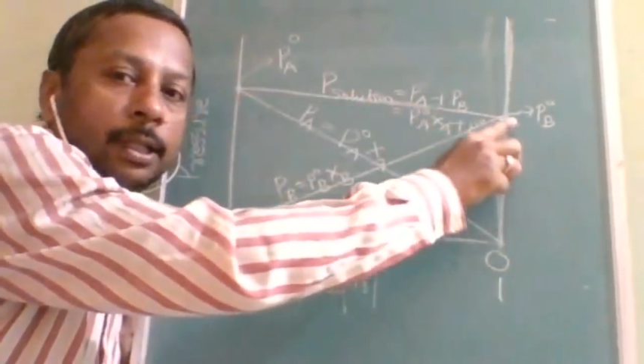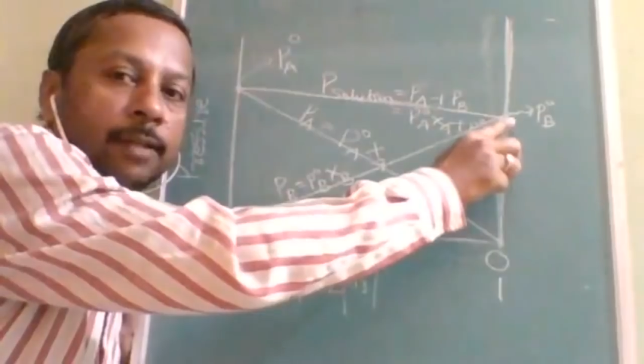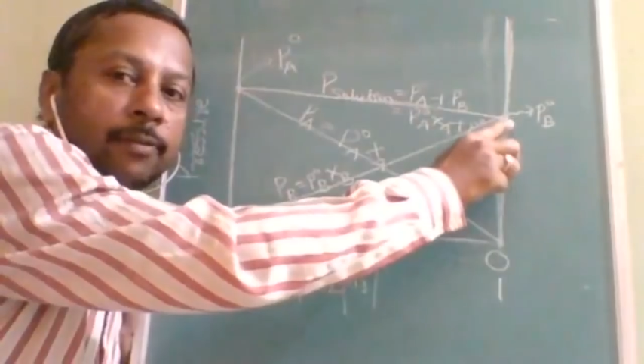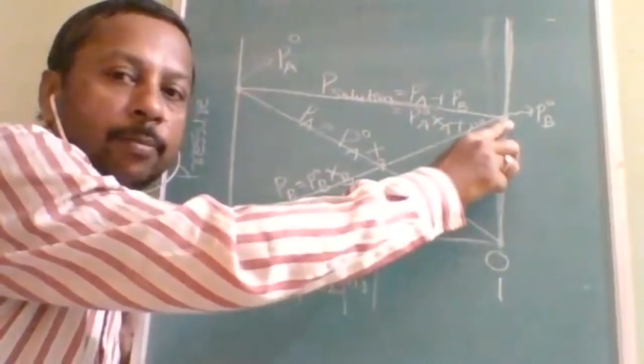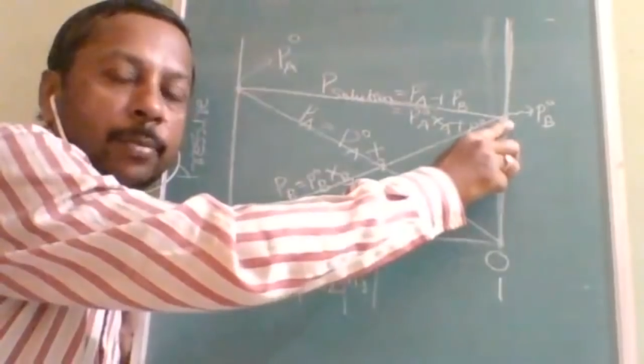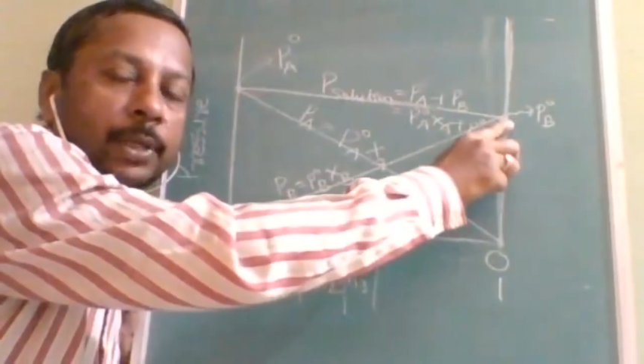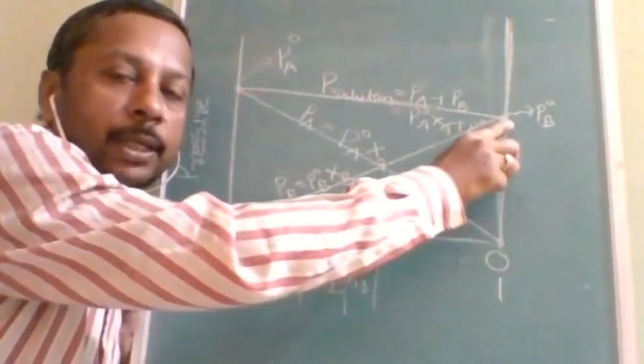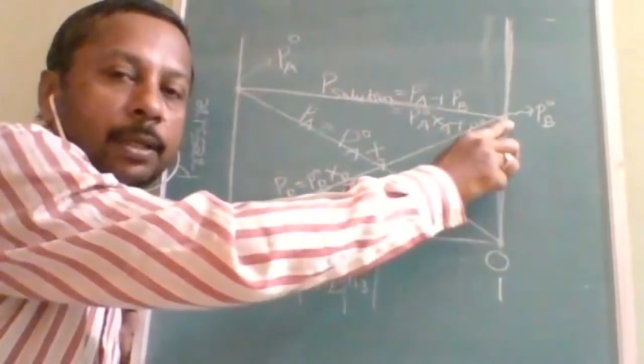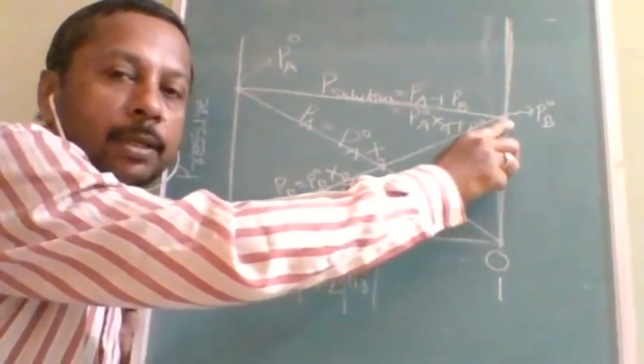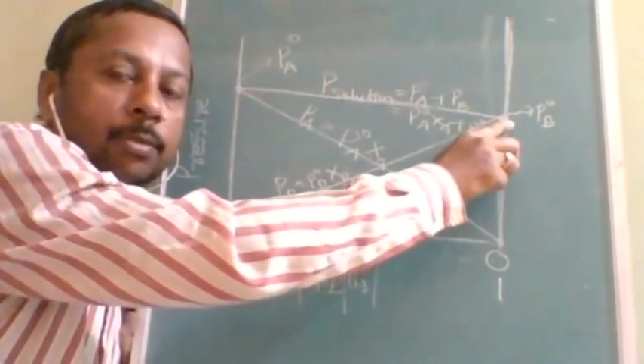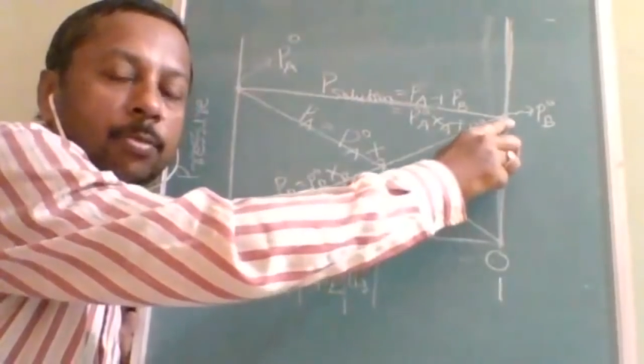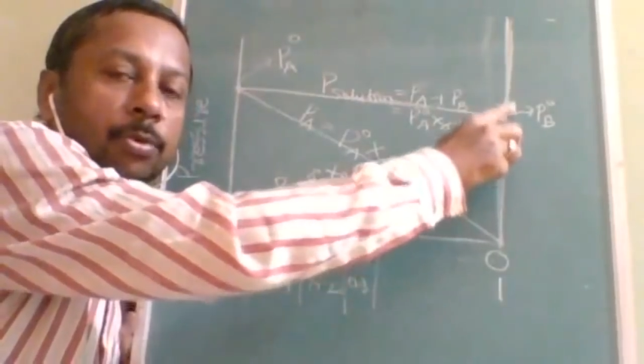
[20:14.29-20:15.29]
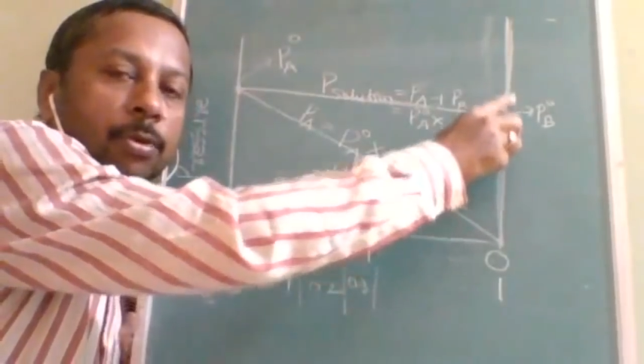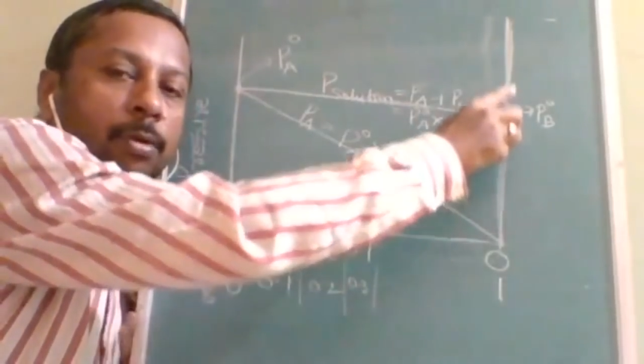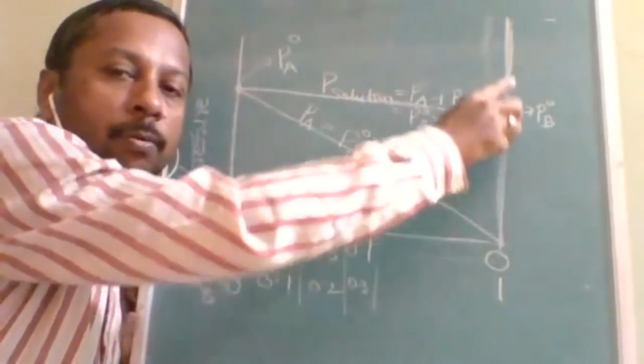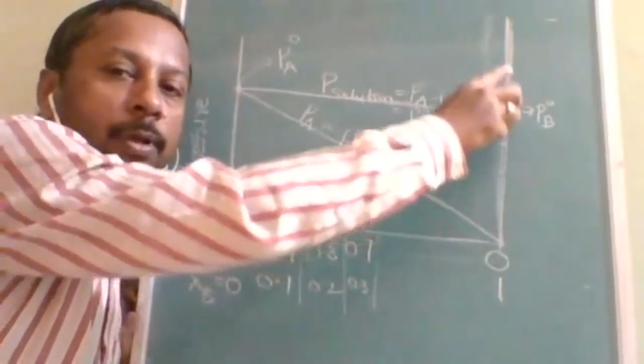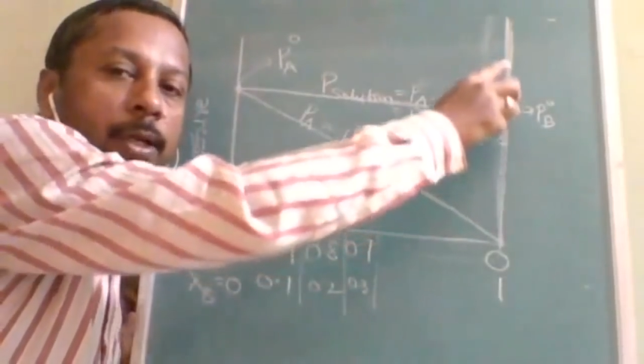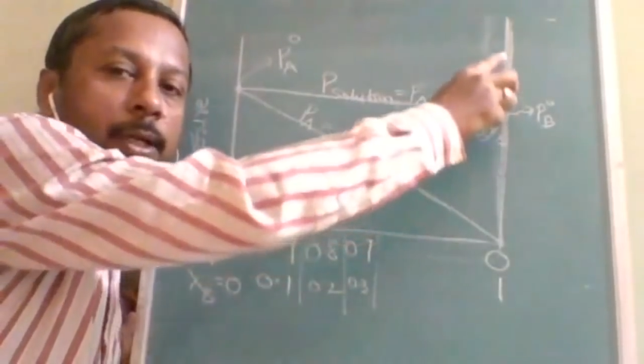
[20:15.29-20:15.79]
If B is more
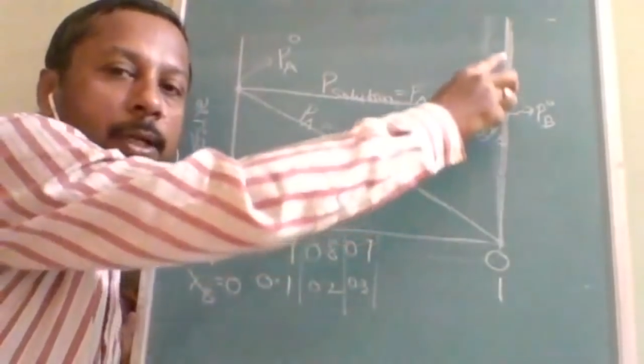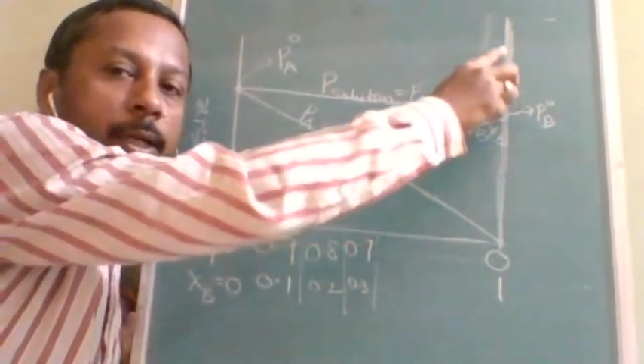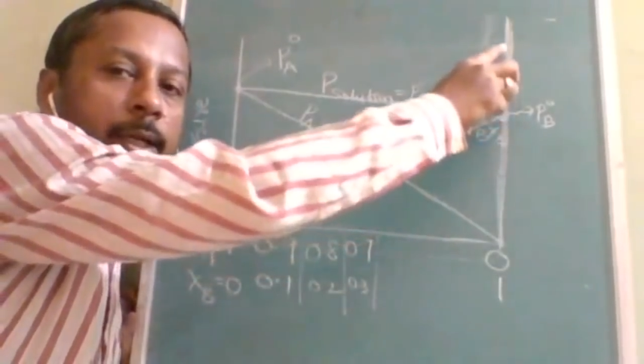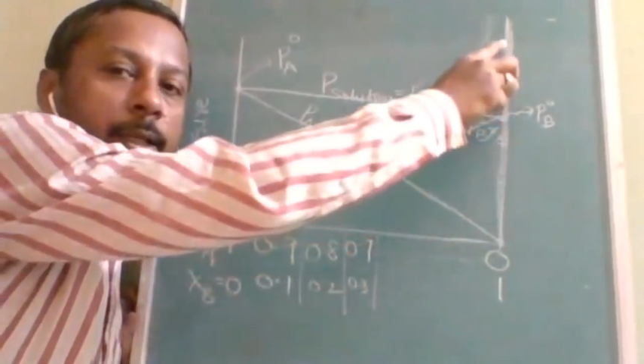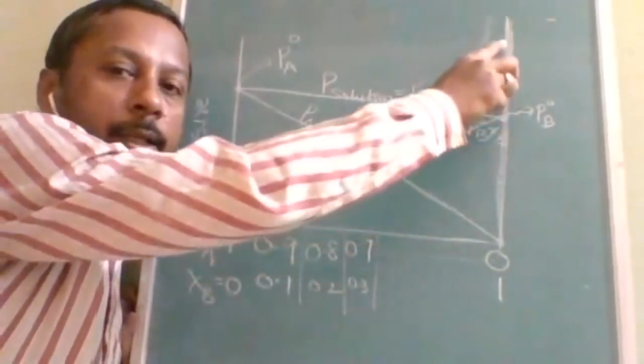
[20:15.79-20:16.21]
volatile,